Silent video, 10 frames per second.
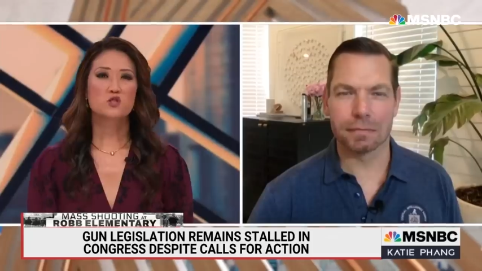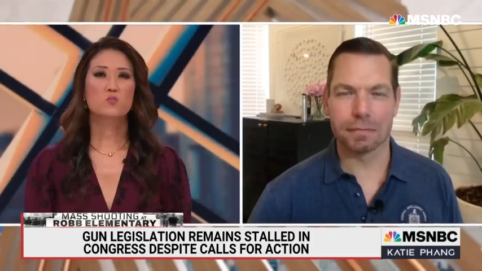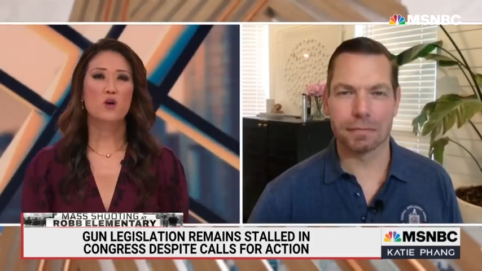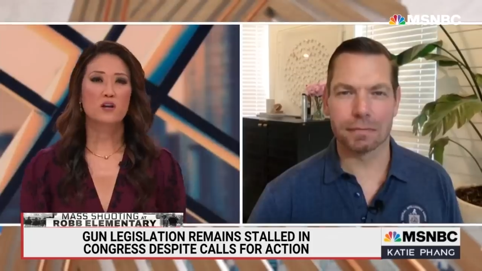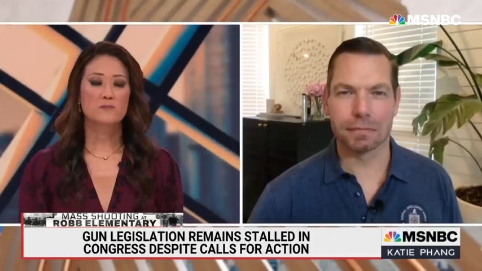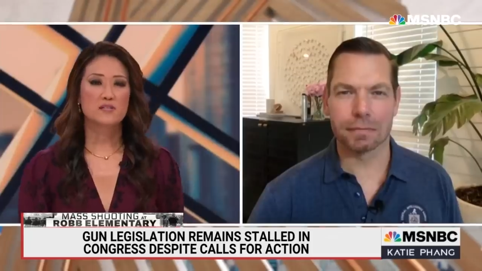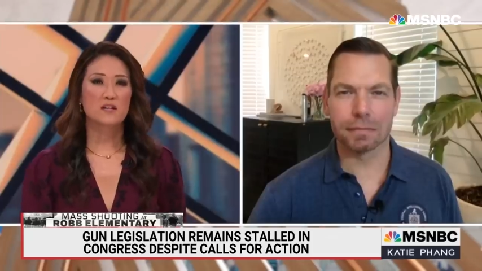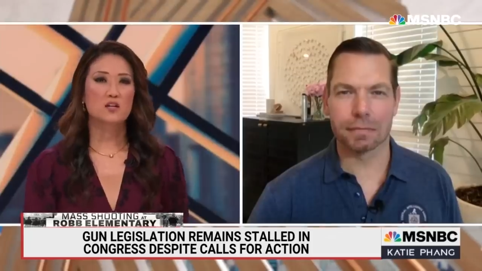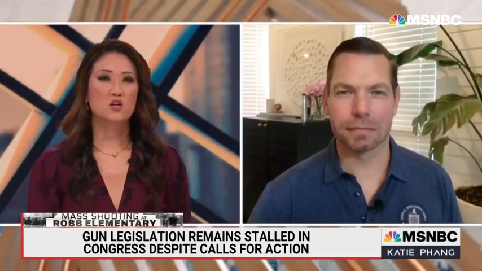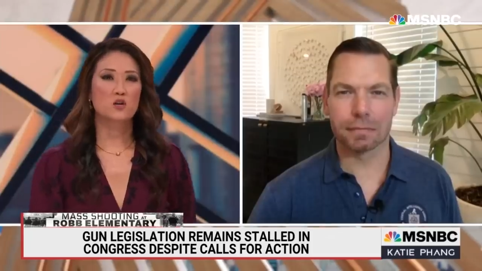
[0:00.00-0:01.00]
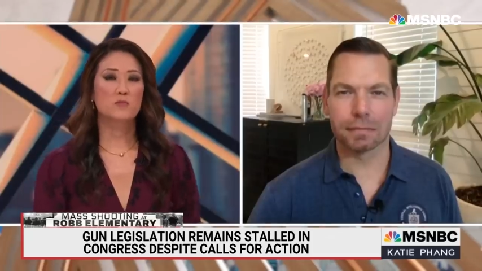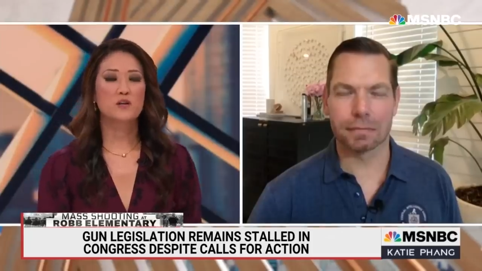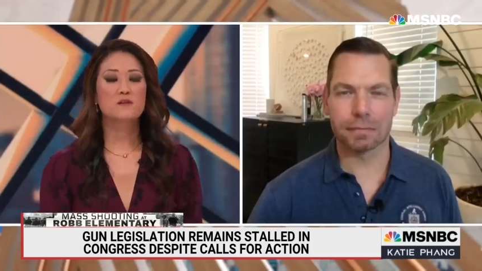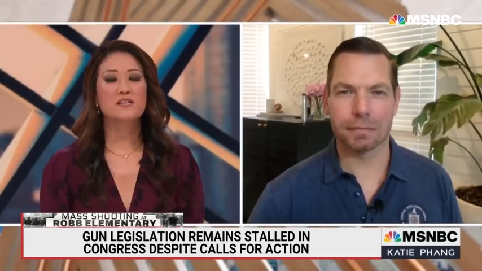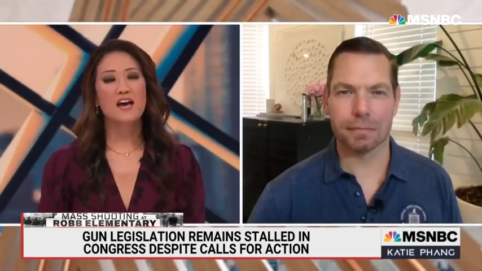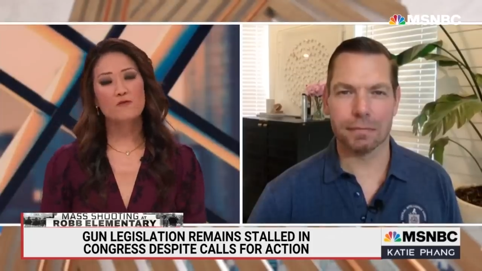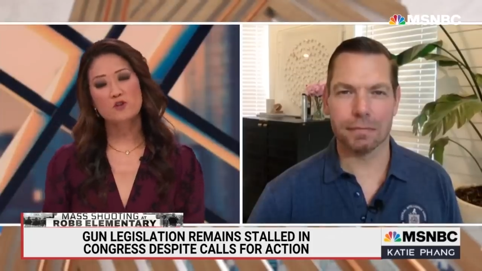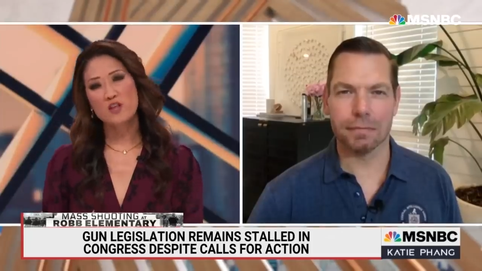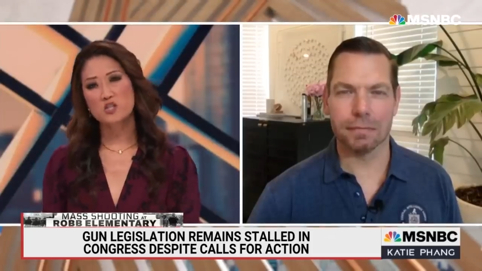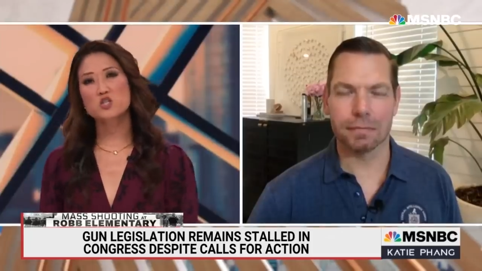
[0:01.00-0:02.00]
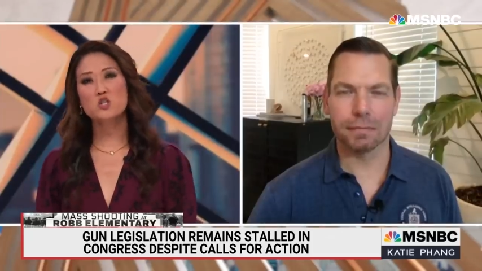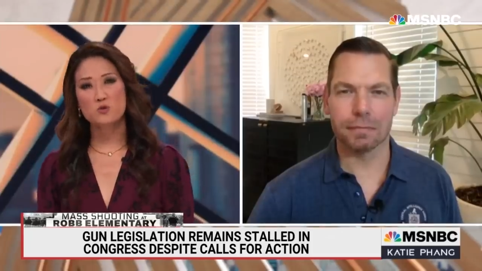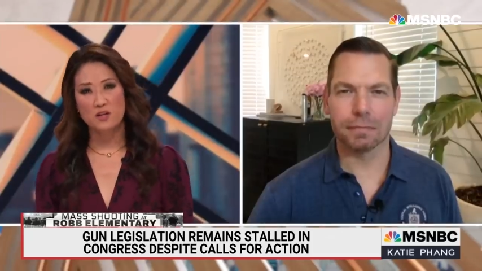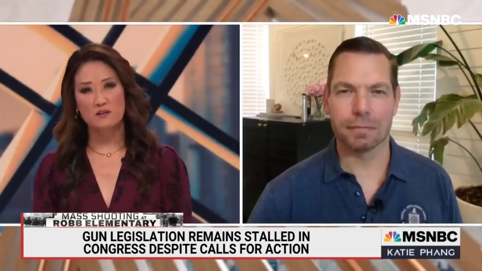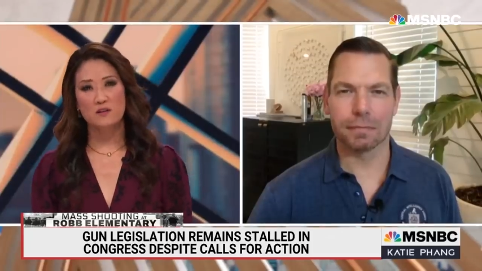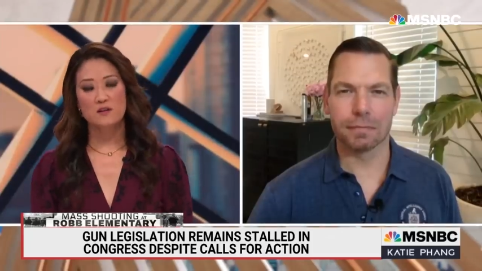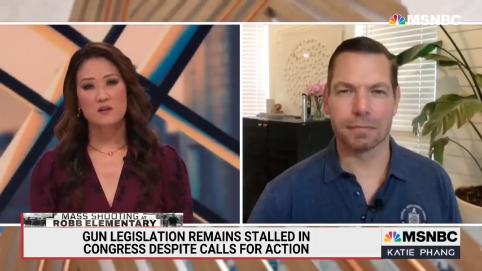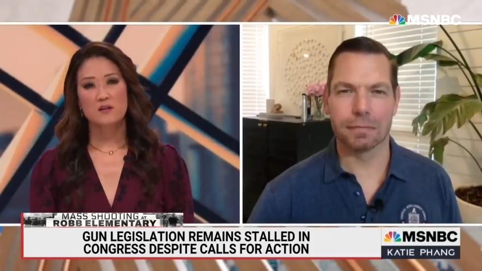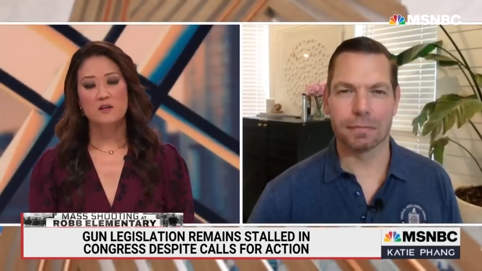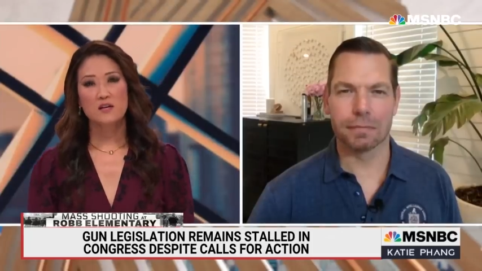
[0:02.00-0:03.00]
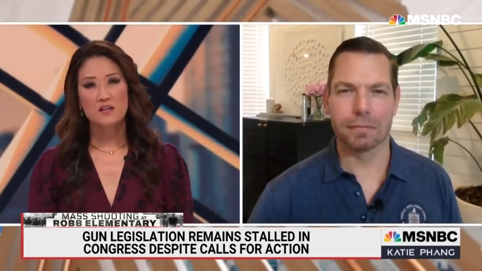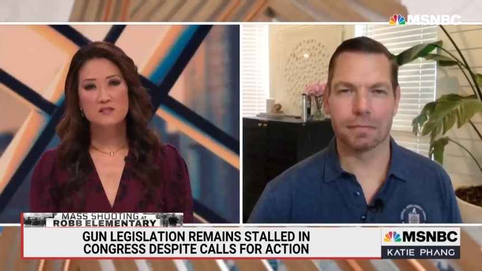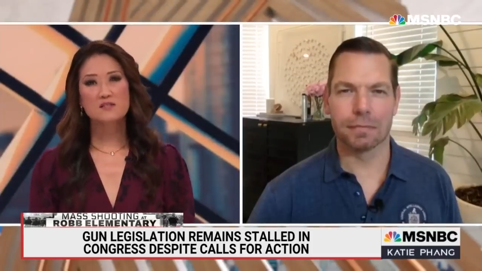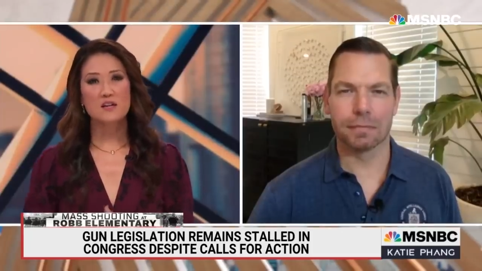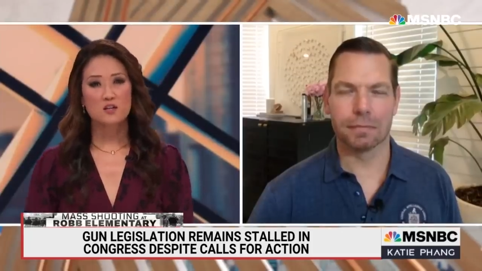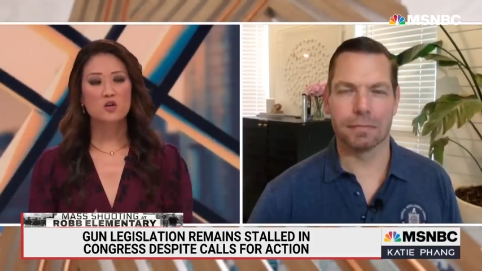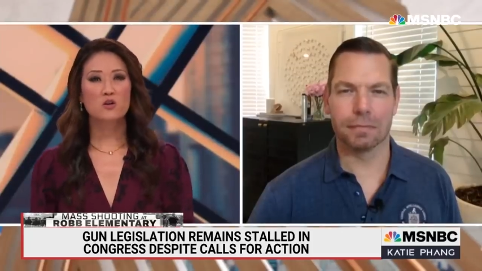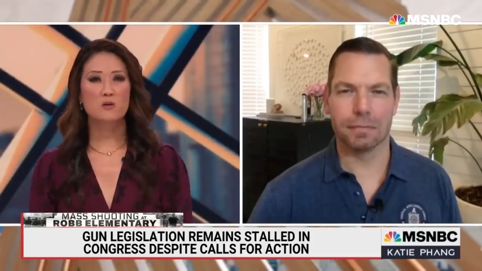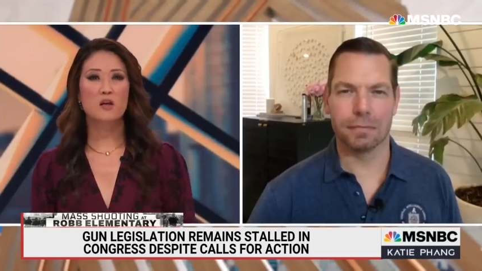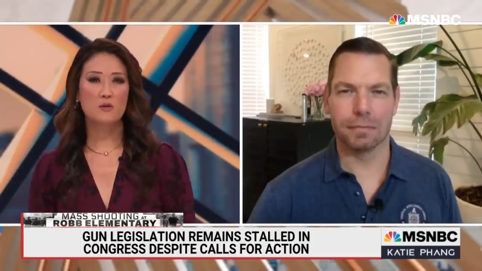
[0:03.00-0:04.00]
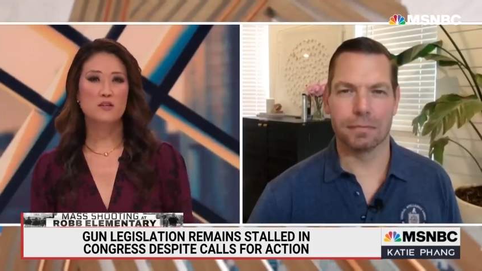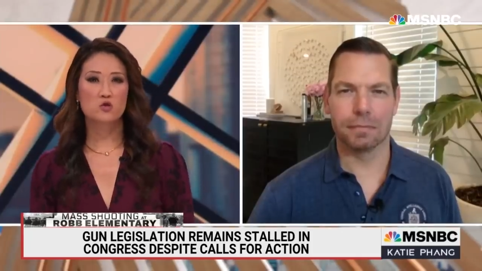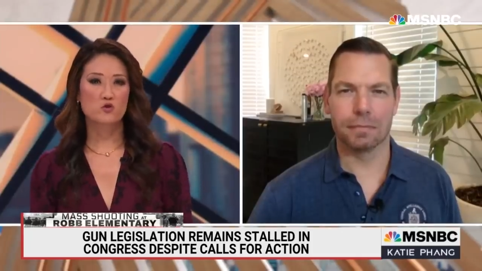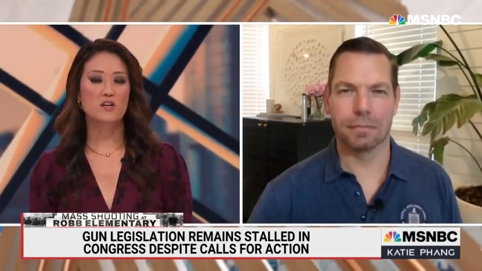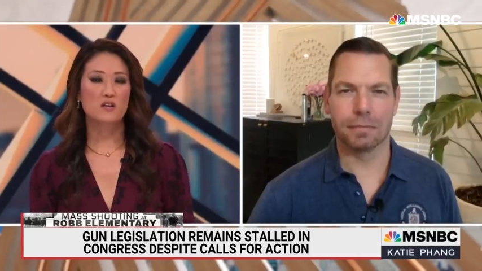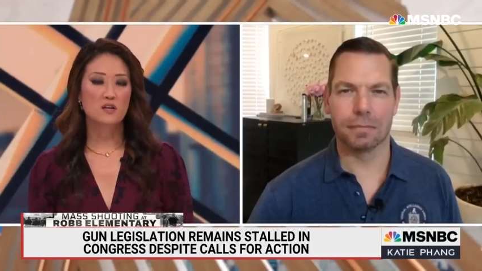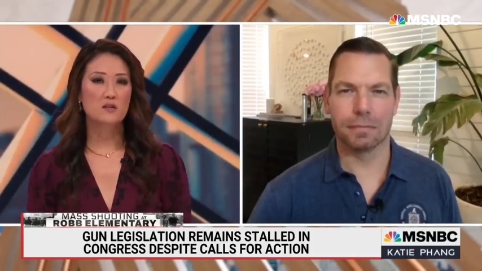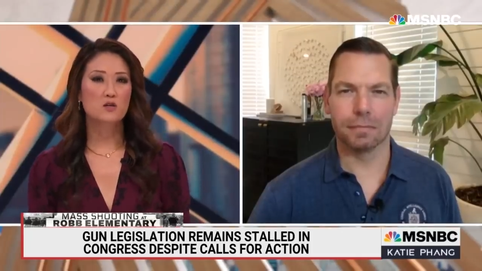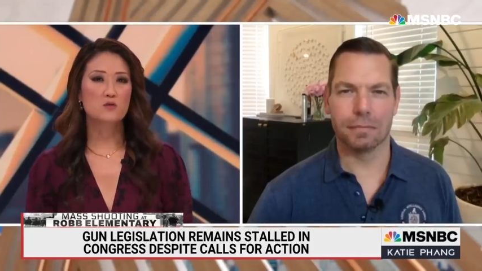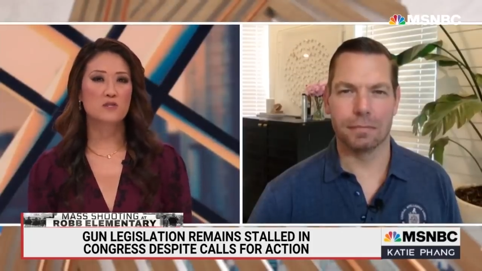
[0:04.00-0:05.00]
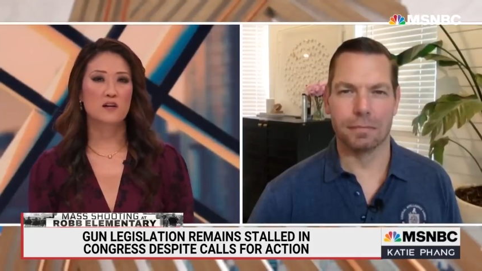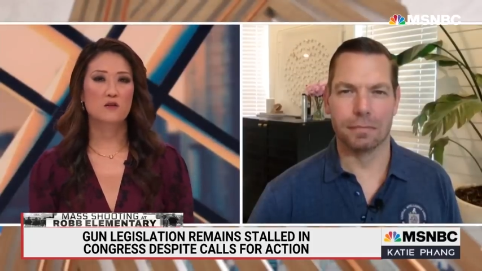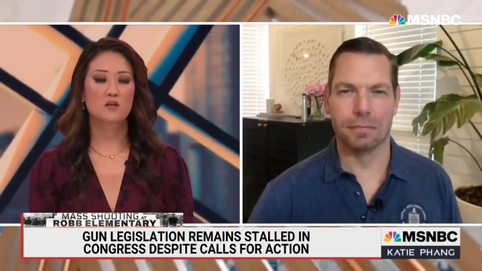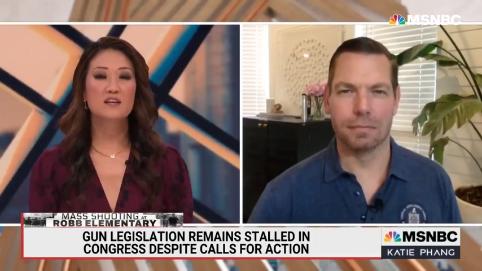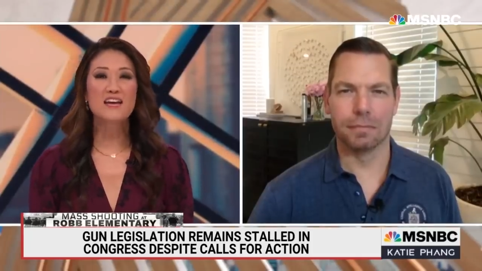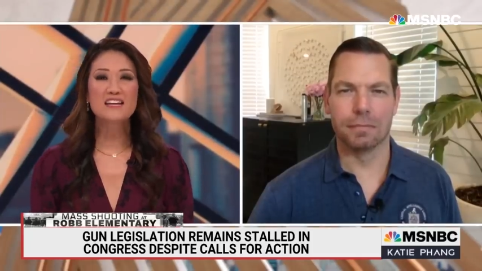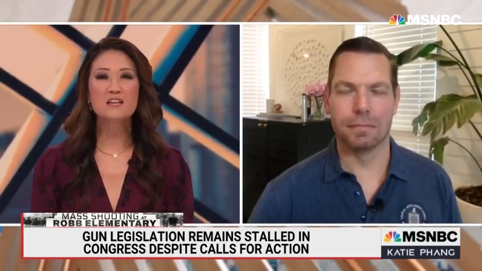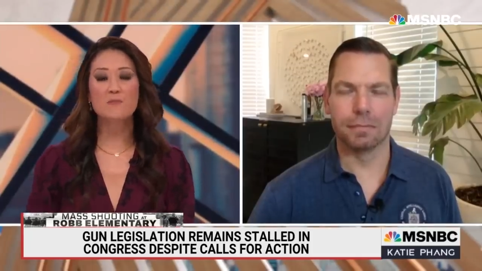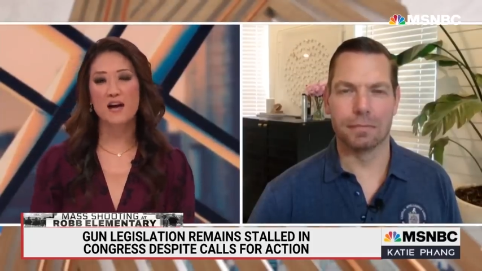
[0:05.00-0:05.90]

Speaker 1: that you brought up Sandy Hook because after that shooting, at Sandy Hook Elementary in Newtown, Connecticut